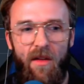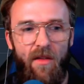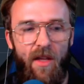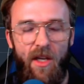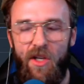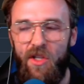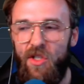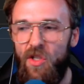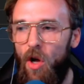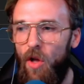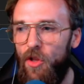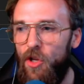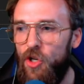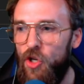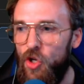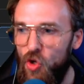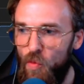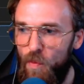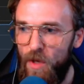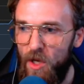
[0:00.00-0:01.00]
Thank you to all the
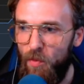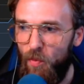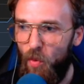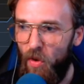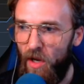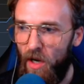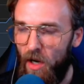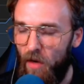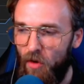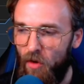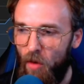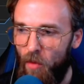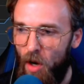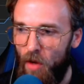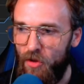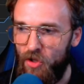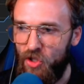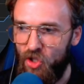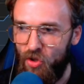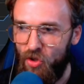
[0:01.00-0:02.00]
new people that have come
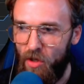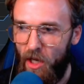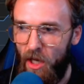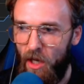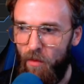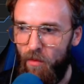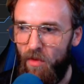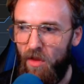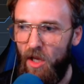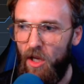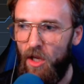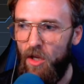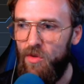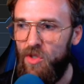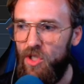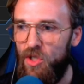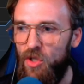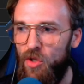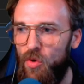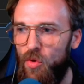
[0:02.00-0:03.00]
on the stream. Thank you
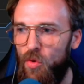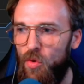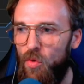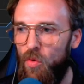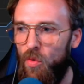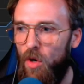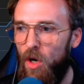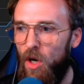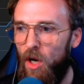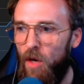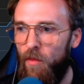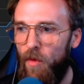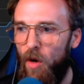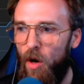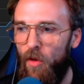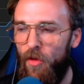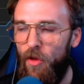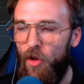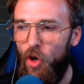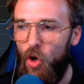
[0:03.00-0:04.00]
to um,
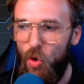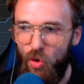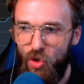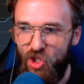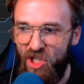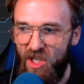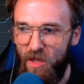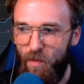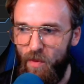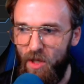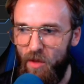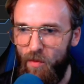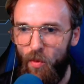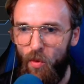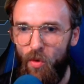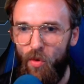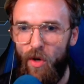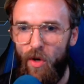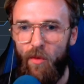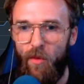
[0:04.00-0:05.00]
all the O G
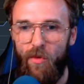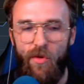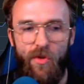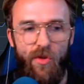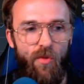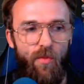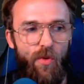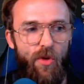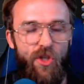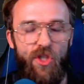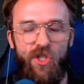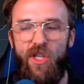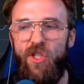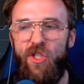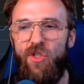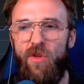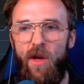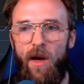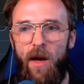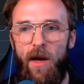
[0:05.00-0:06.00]
people. I really do
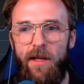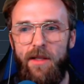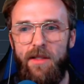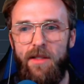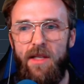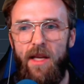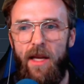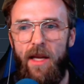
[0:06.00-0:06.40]
appreciate you guys.